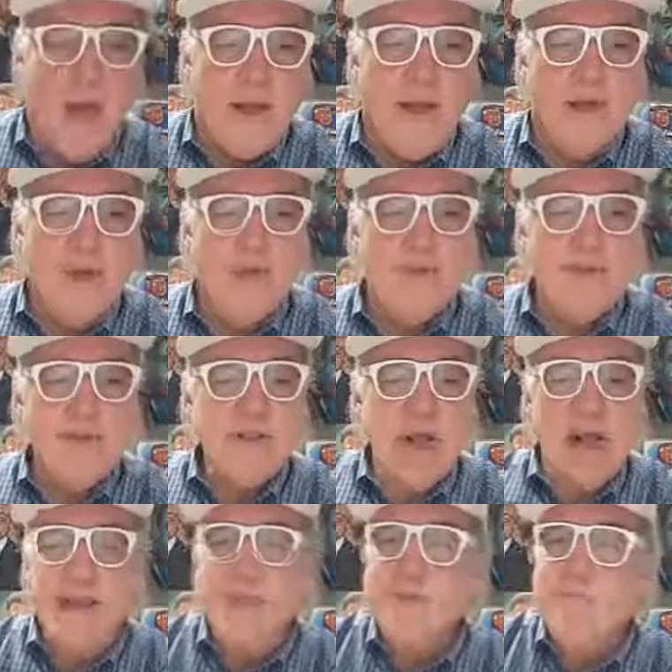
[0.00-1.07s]
You have
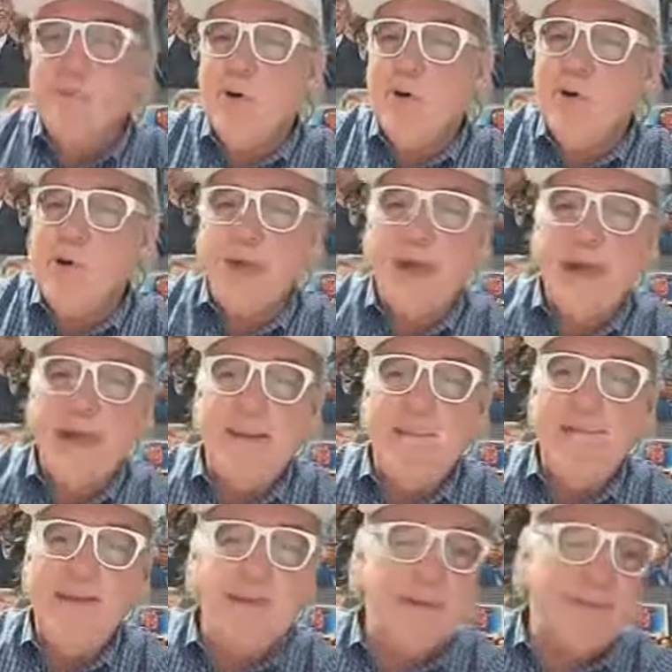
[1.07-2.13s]
designs and
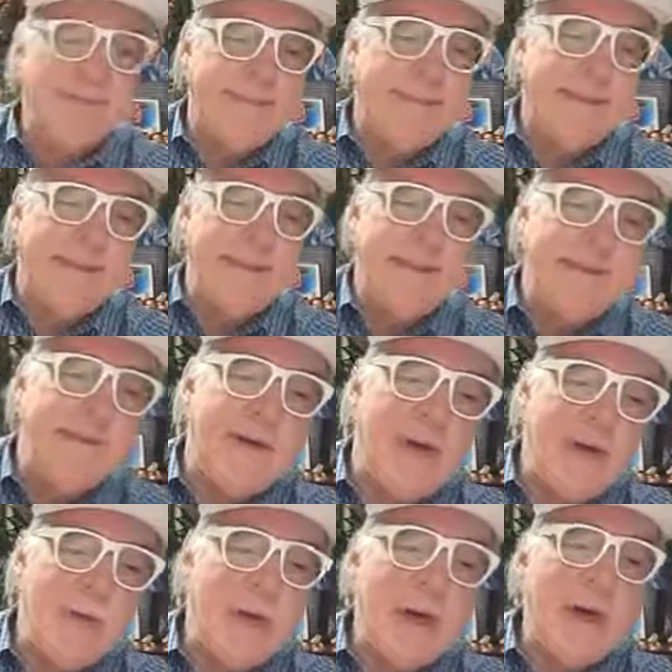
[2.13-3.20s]
prototypes. You've
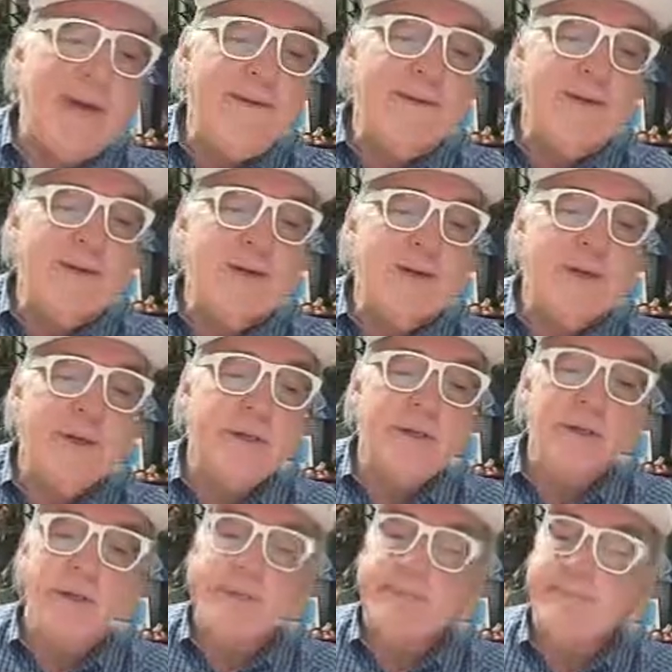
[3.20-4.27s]
got working
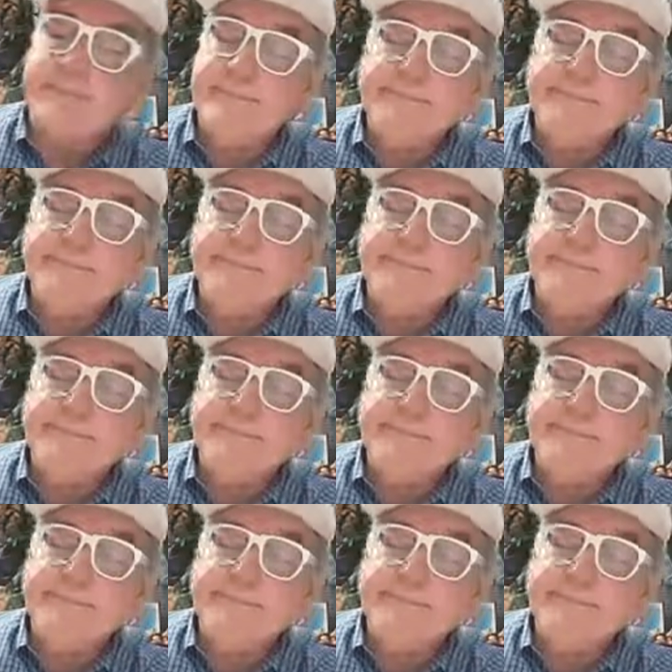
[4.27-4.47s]
versions.